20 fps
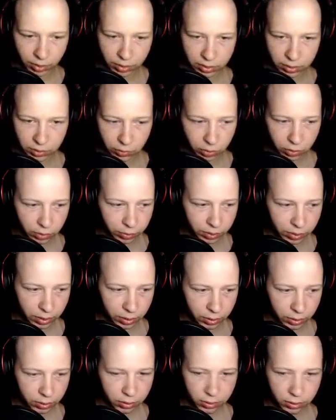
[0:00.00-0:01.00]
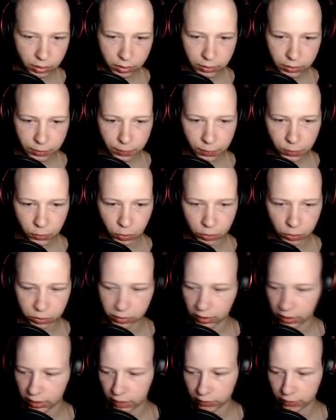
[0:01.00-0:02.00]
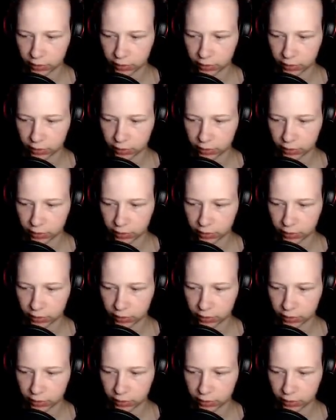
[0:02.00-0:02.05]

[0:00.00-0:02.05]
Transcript: someone up there. Don't really have the